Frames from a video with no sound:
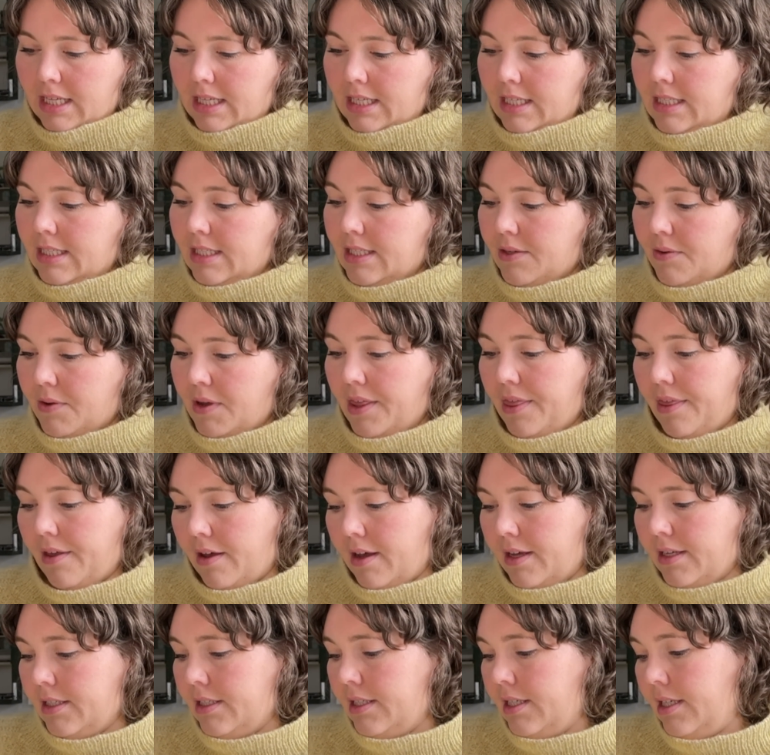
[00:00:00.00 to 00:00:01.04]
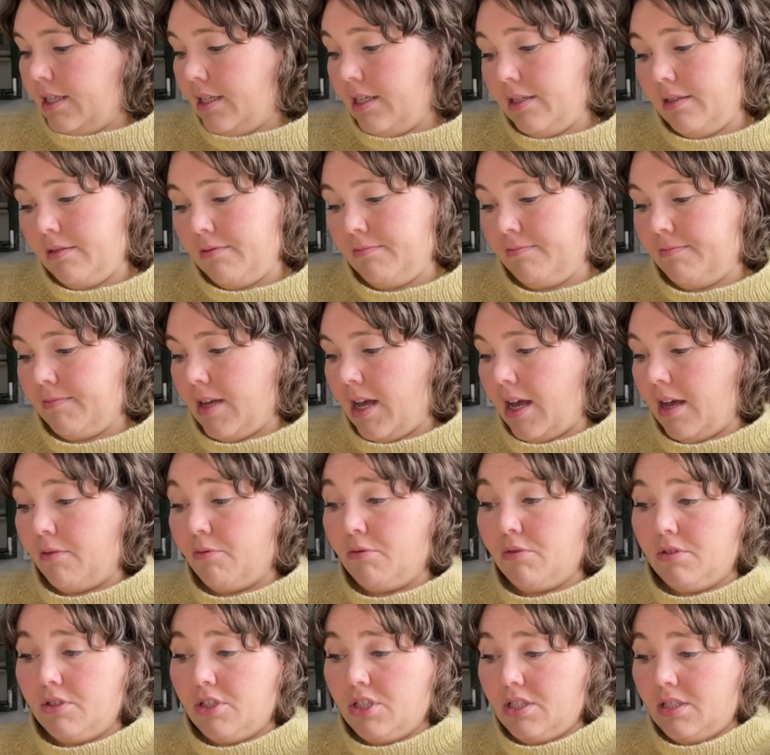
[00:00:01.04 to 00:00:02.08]
So I thought I
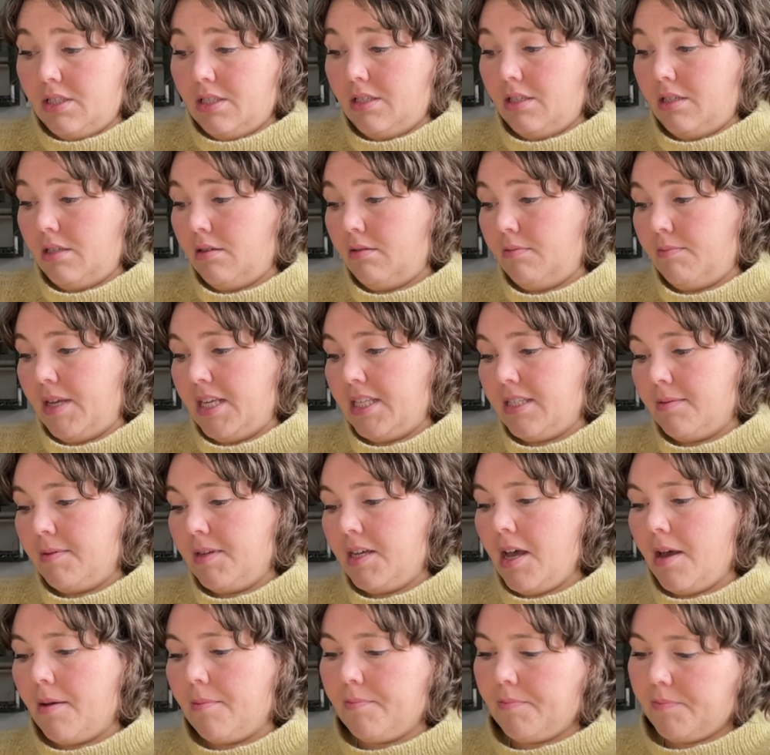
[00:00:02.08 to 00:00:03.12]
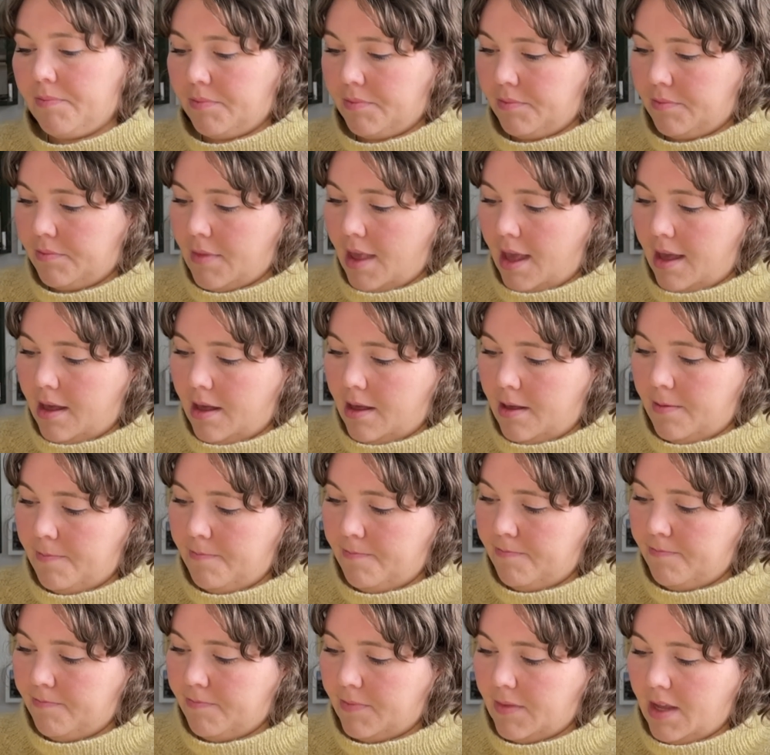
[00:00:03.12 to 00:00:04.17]
will just make something up.
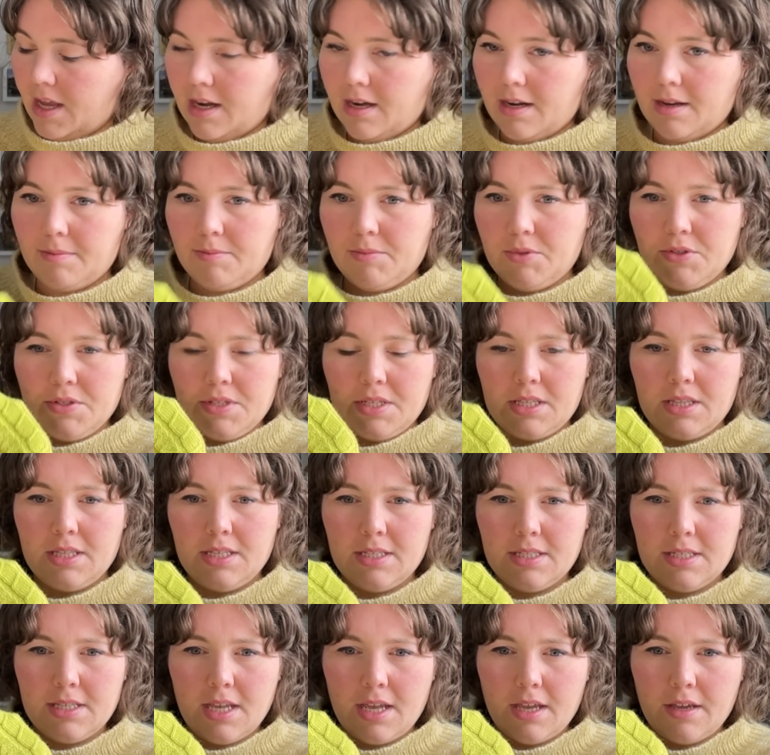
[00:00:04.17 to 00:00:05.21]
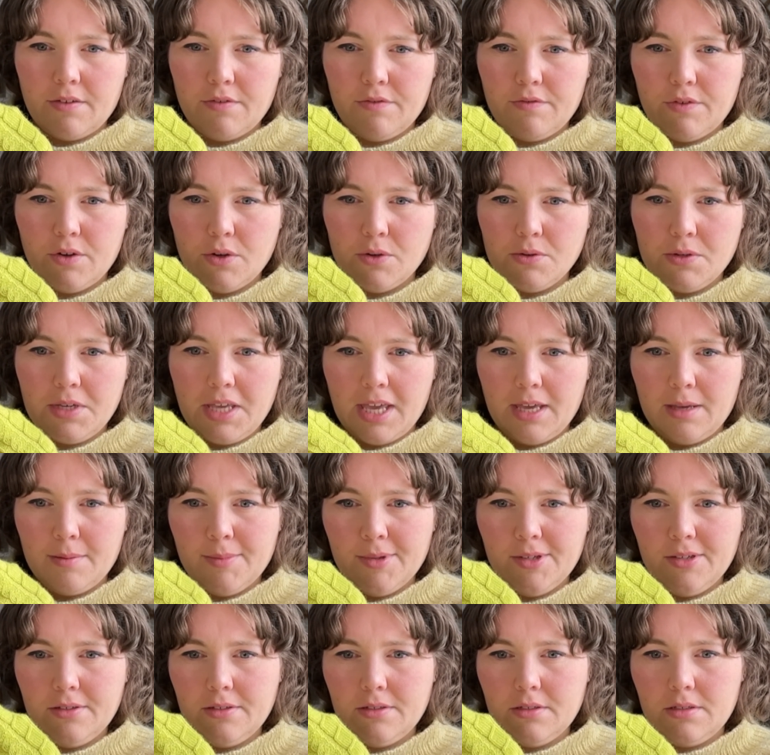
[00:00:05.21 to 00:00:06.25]
And I'm using these like faux
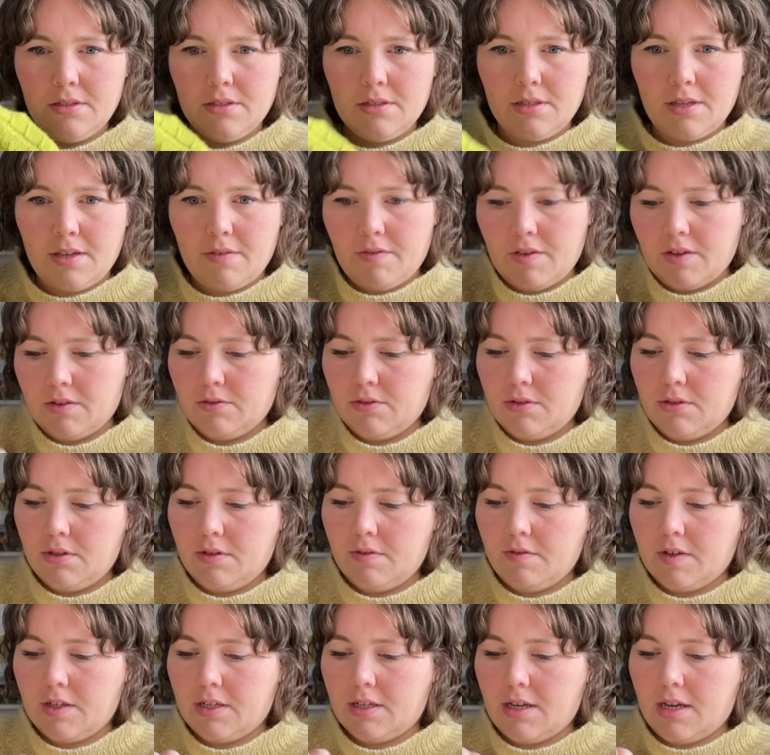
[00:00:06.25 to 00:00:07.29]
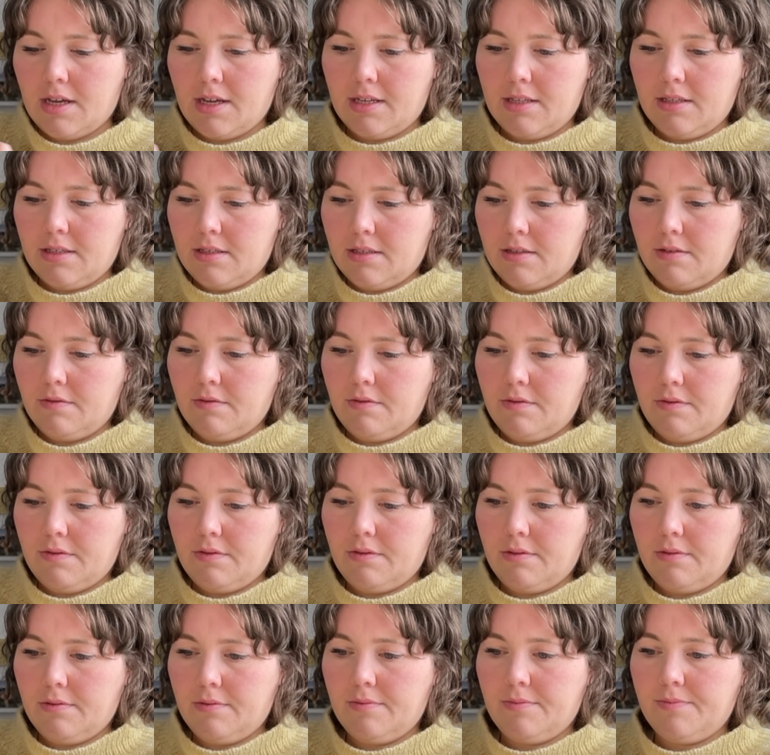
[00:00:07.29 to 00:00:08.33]
cables. I found 2 different kinds of,
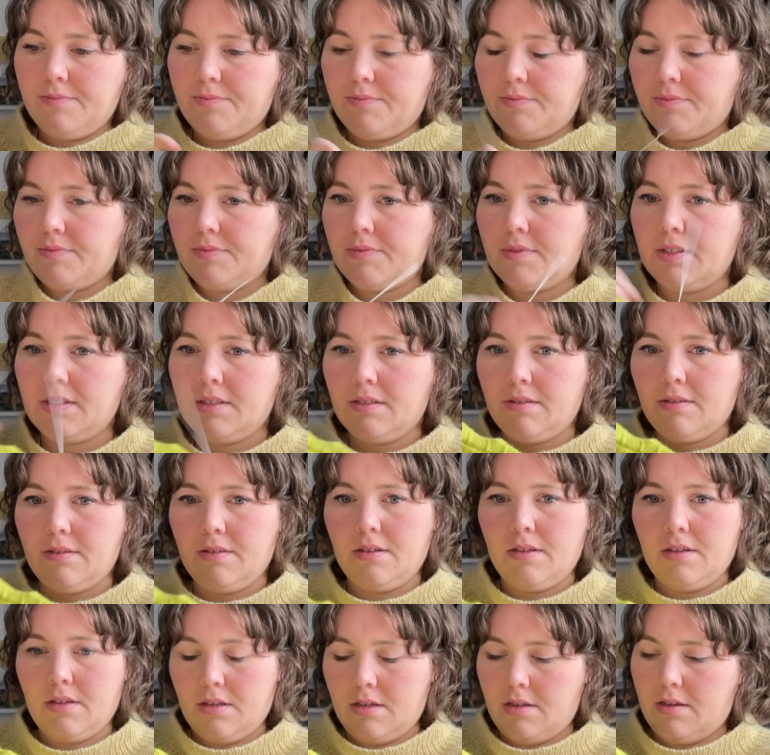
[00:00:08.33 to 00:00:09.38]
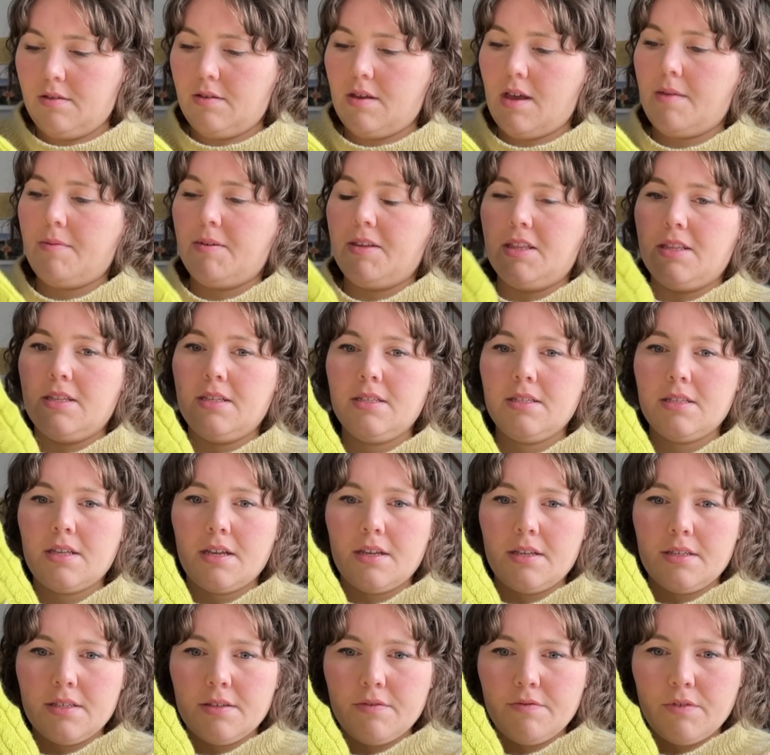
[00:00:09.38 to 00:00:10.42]
this
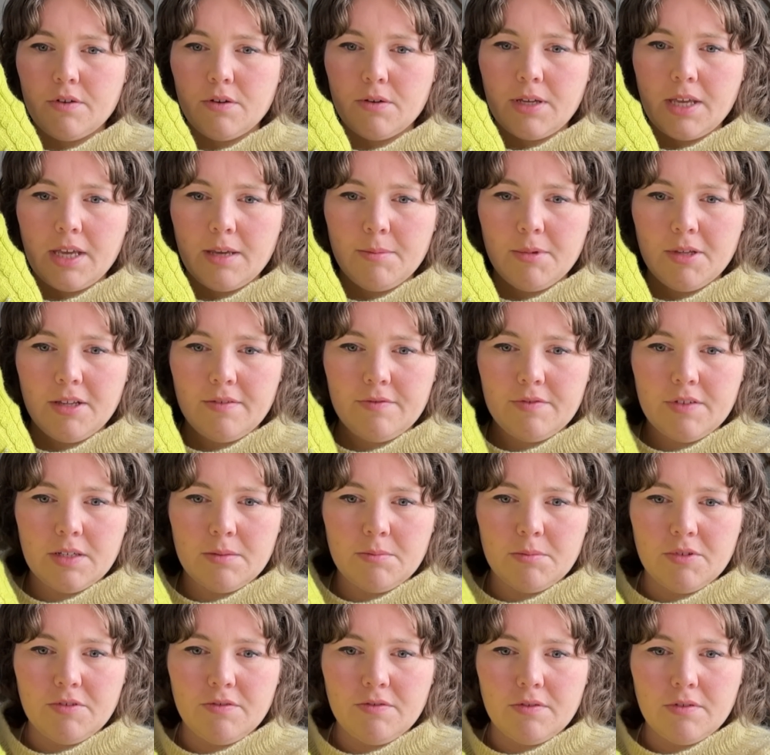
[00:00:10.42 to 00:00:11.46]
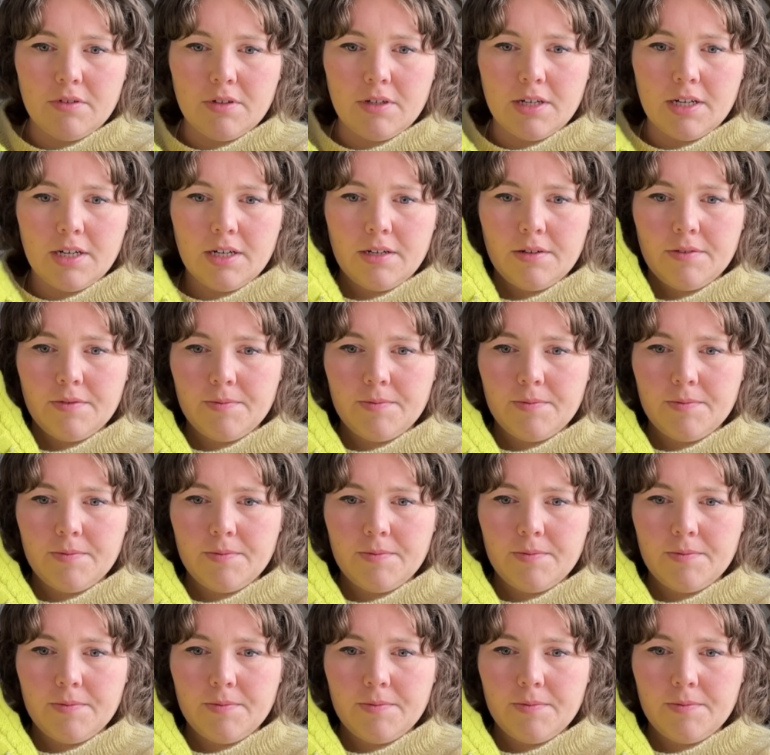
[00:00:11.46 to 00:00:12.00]
is a faux cable I've done before.